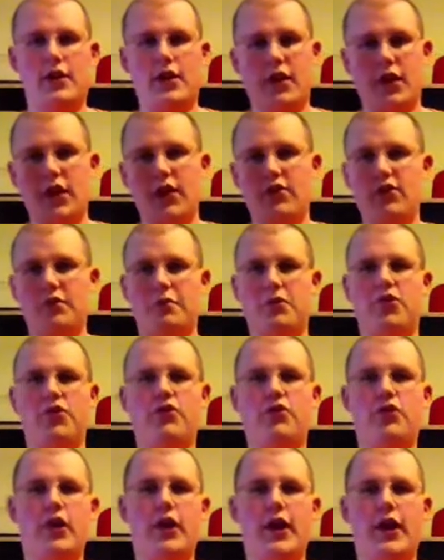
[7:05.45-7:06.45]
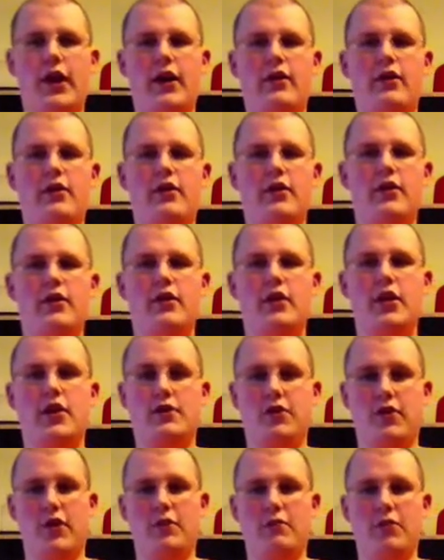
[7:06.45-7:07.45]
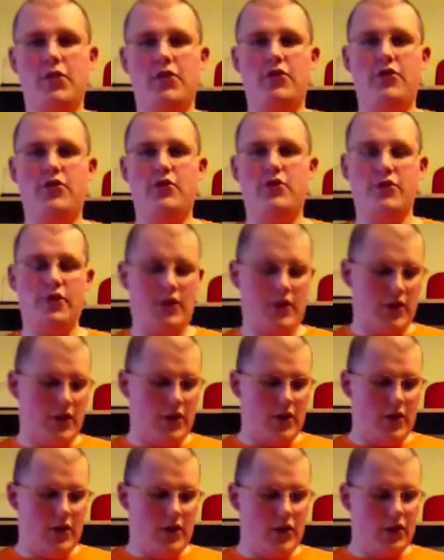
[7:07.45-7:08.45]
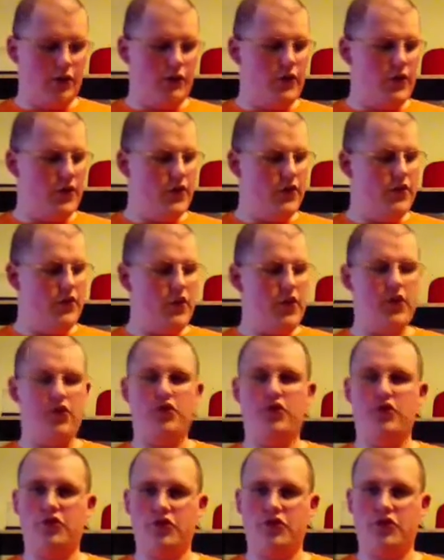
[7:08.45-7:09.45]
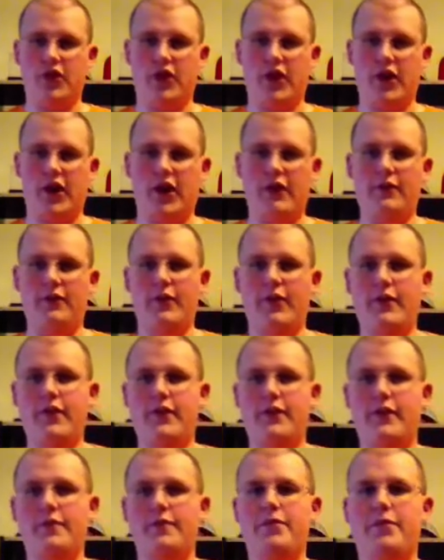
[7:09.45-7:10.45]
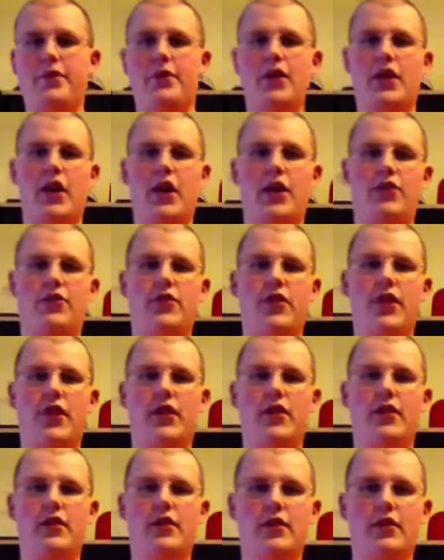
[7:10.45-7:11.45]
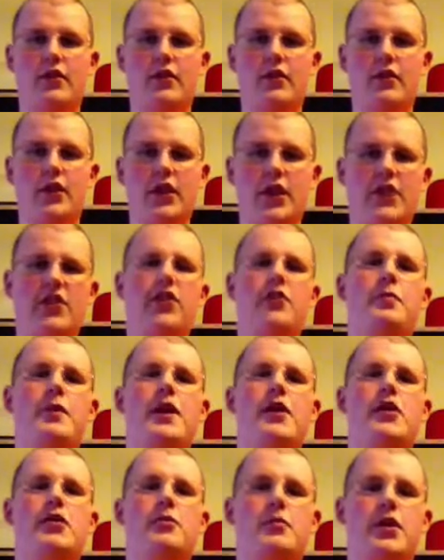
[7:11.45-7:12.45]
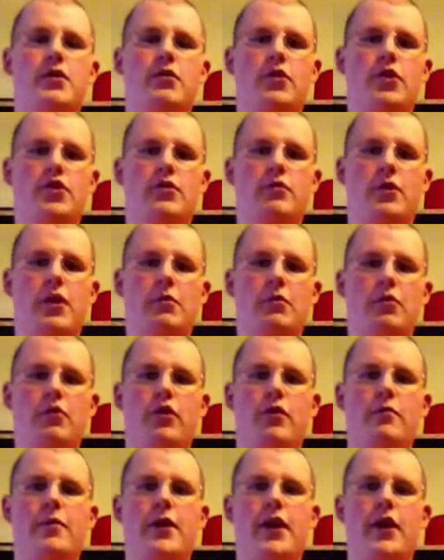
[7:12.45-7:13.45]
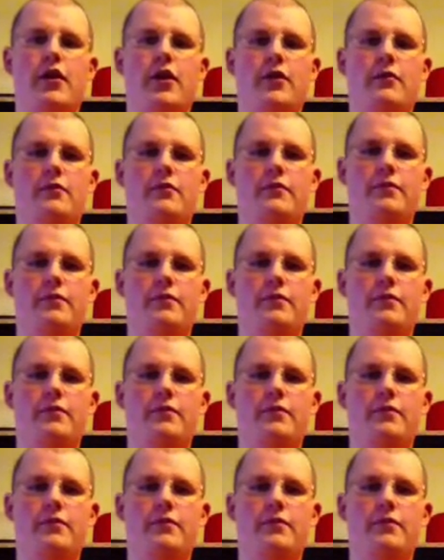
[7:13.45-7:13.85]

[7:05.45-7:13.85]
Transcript: He gives him his straw hat, giving him his Luffy's signature straw hat, and saying, get this back to me when you become a great pirate.